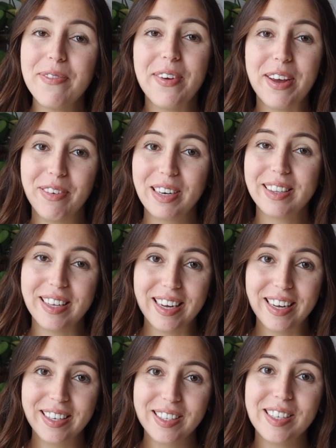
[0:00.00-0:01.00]
favorite
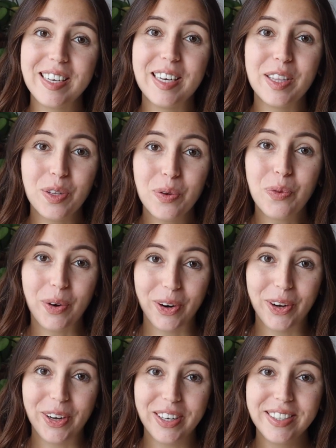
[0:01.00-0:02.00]
things in the
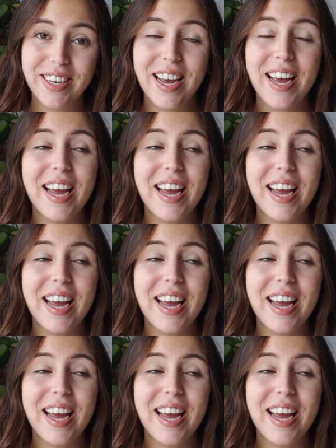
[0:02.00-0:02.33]
world